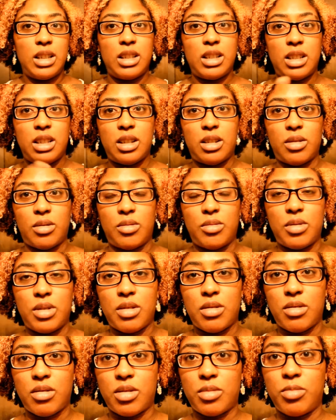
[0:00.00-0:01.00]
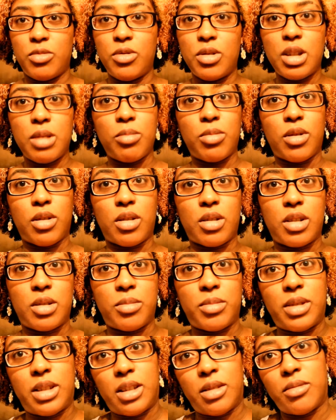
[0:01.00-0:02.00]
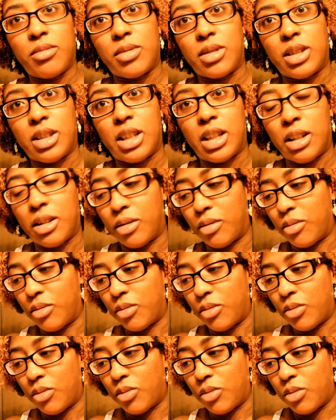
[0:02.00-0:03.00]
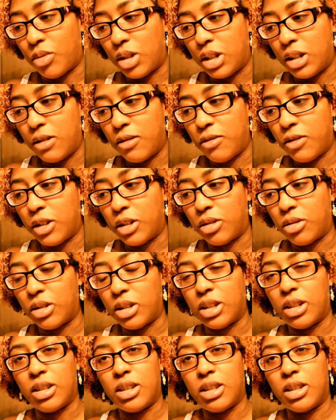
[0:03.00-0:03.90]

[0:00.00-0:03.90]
Now, where the spooky part comes in was that we felt